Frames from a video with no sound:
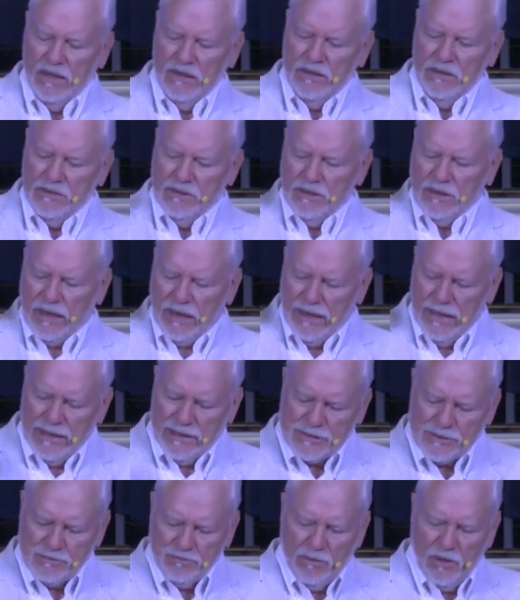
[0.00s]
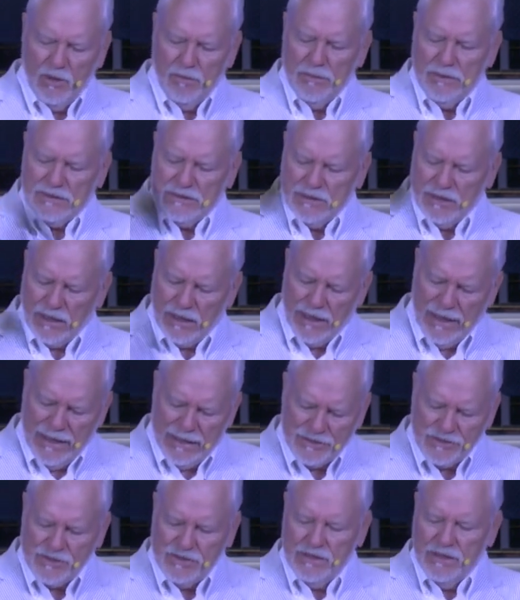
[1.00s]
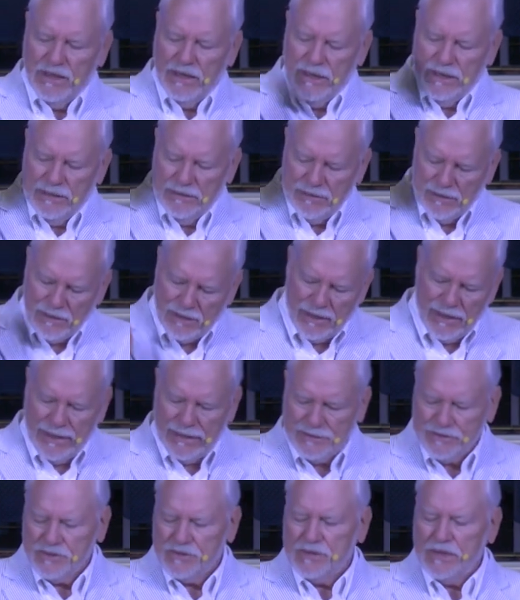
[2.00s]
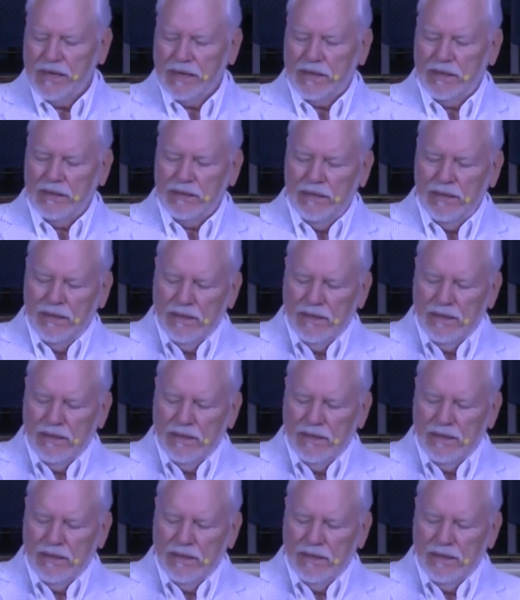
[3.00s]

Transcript: to the last moment, the last day, the last second,